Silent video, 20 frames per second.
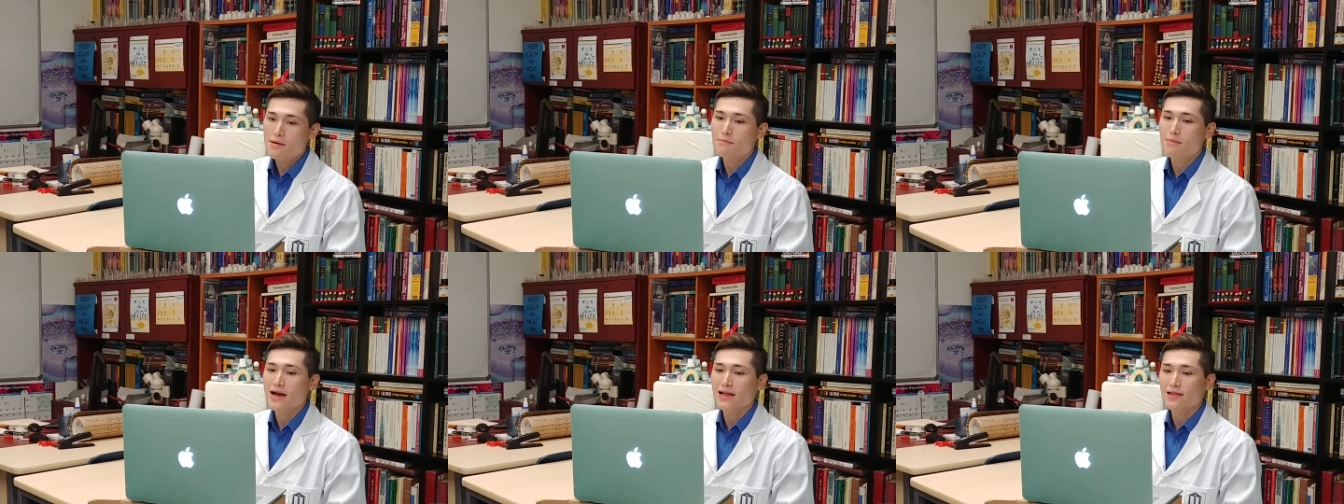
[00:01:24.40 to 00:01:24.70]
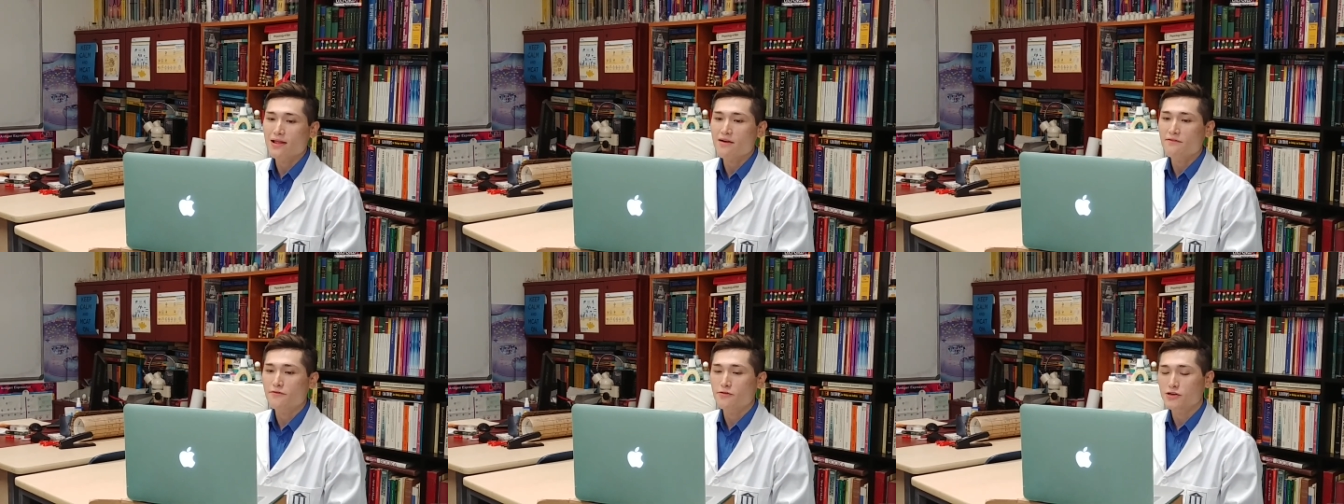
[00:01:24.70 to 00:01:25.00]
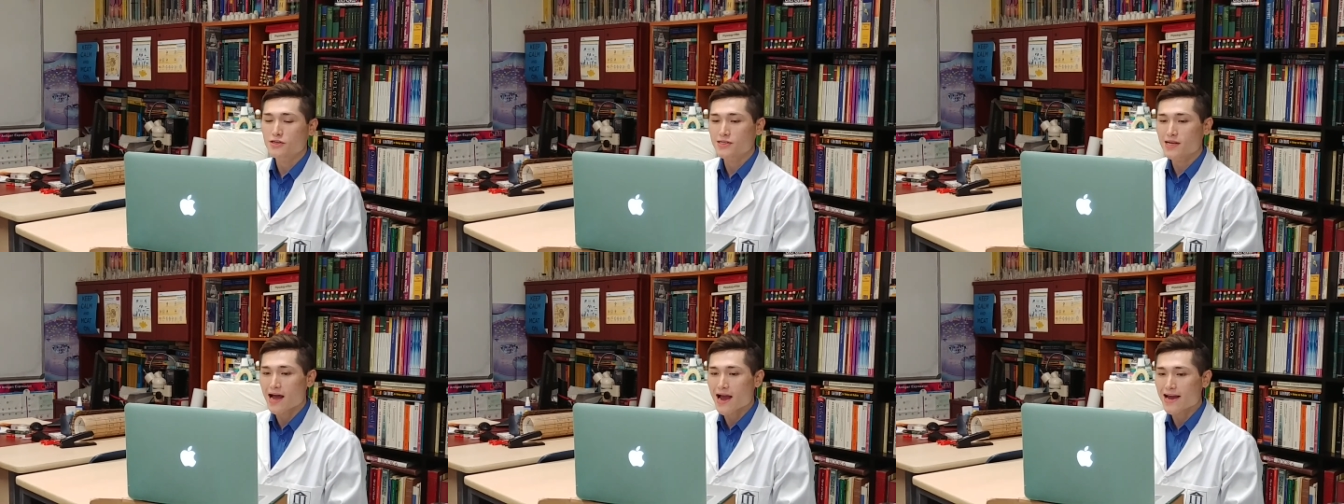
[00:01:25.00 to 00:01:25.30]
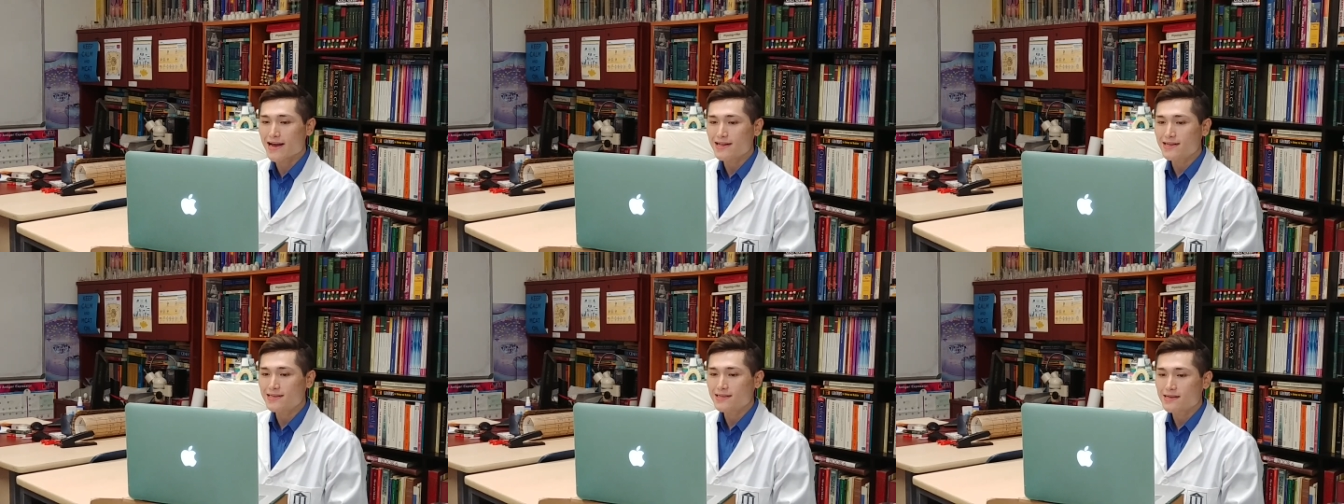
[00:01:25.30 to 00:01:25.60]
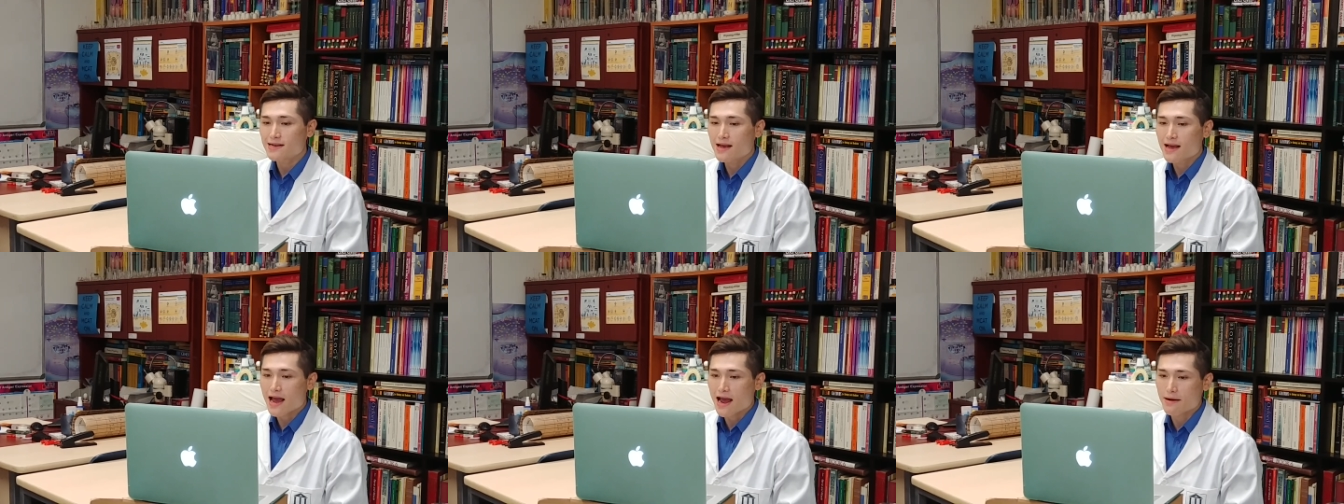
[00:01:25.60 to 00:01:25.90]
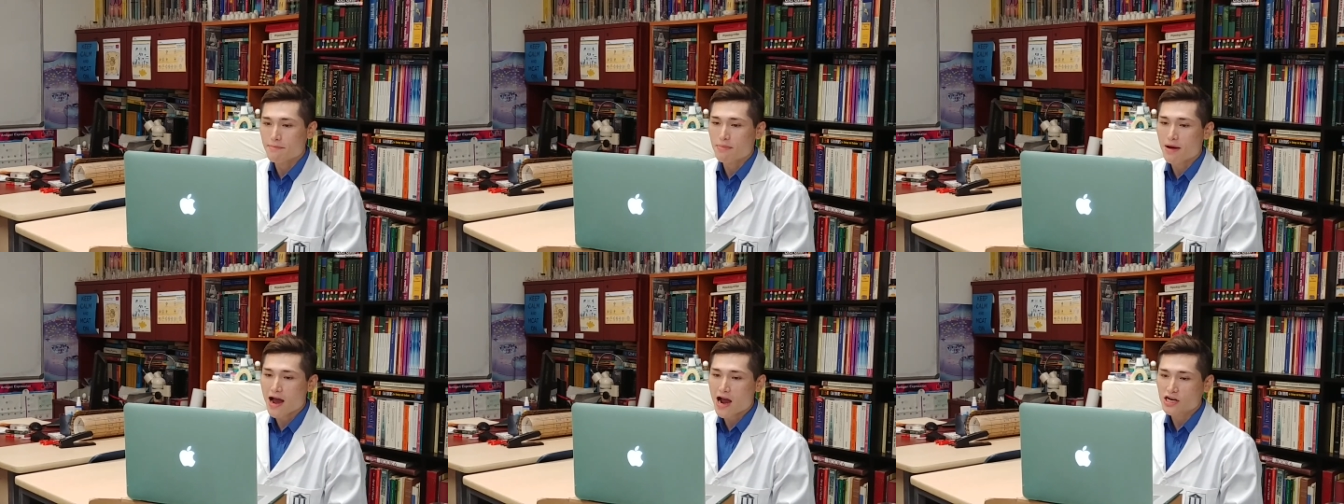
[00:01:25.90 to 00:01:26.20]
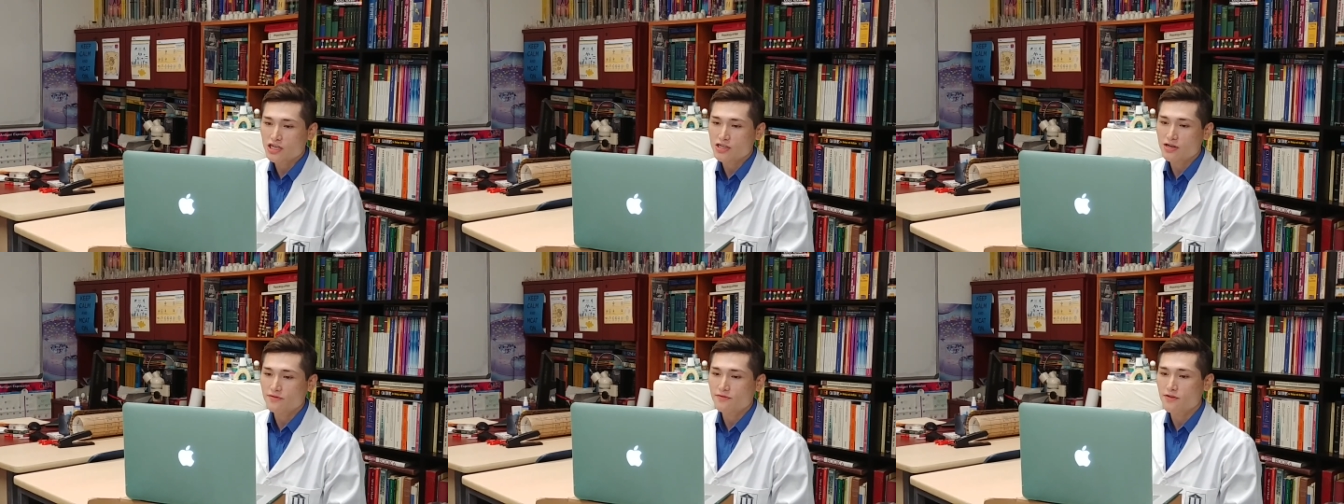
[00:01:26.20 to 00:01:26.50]
My love for science and
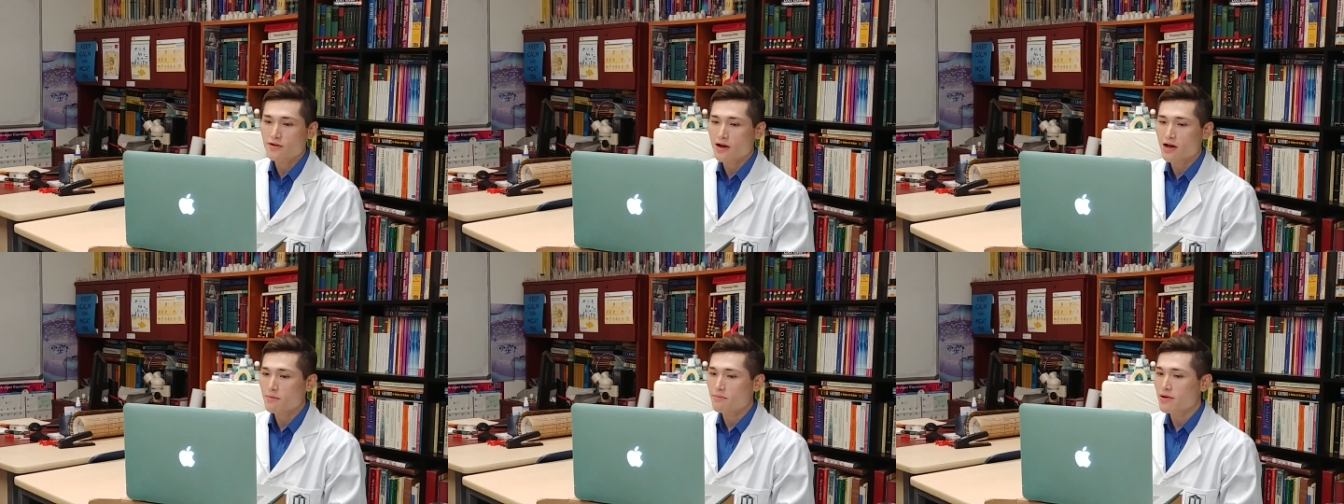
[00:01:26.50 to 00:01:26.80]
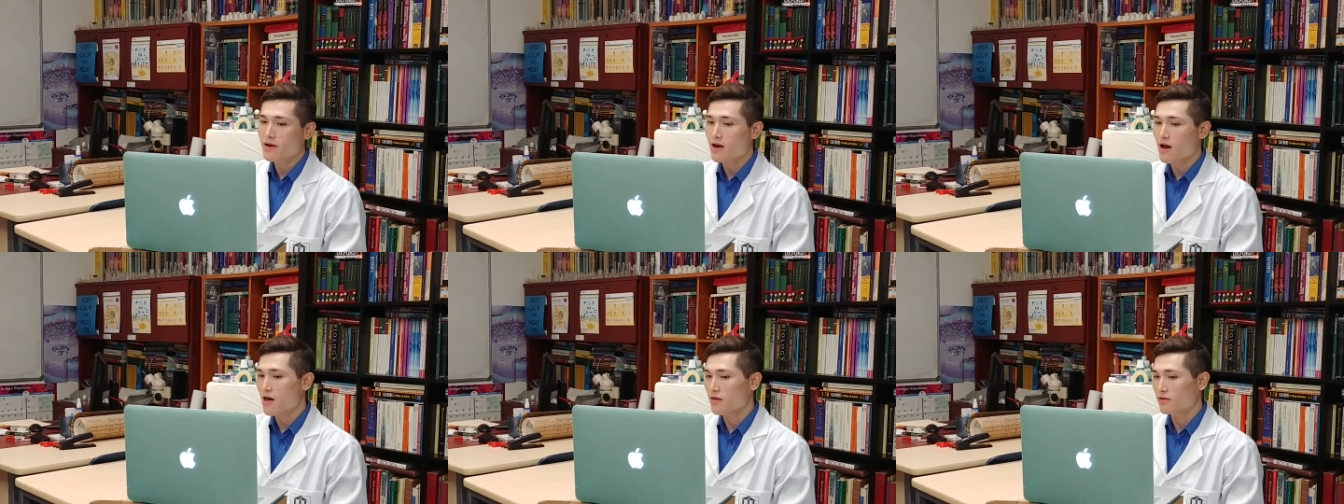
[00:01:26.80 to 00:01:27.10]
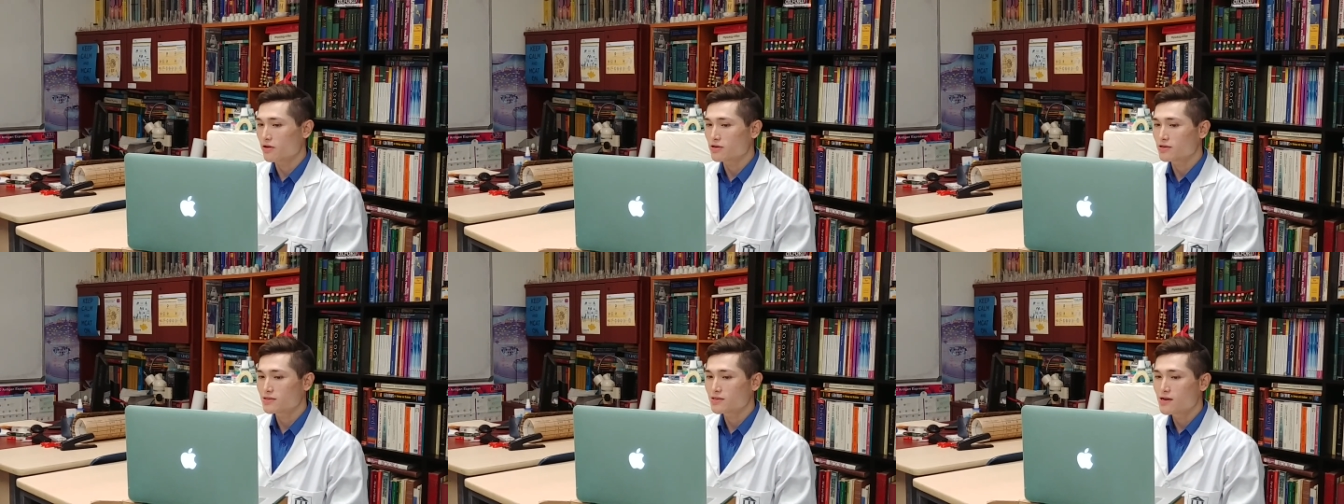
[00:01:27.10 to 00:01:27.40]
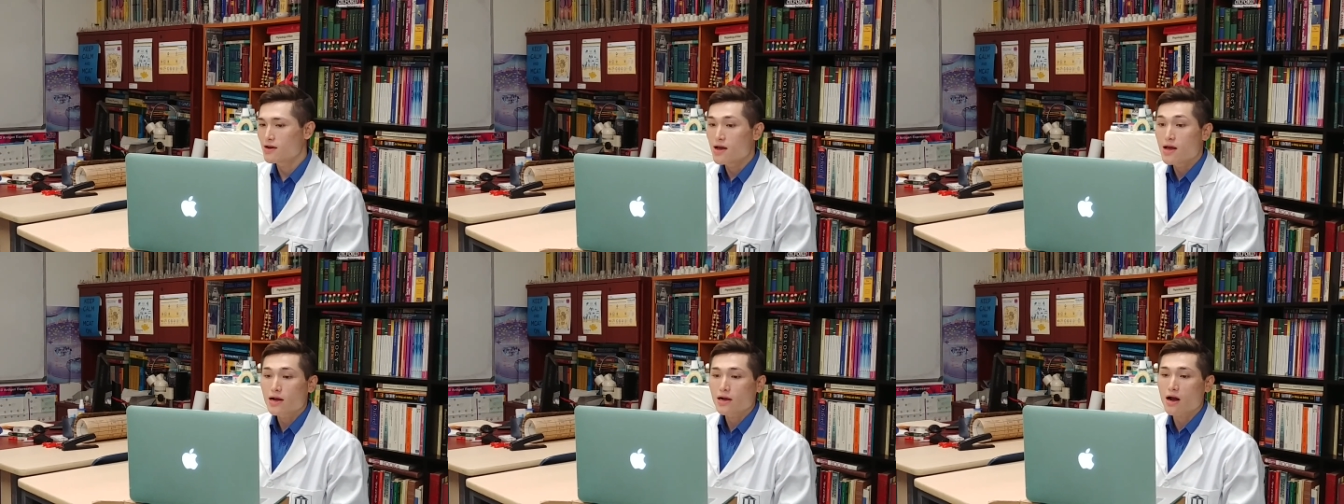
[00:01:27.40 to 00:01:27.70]
passion for helping others,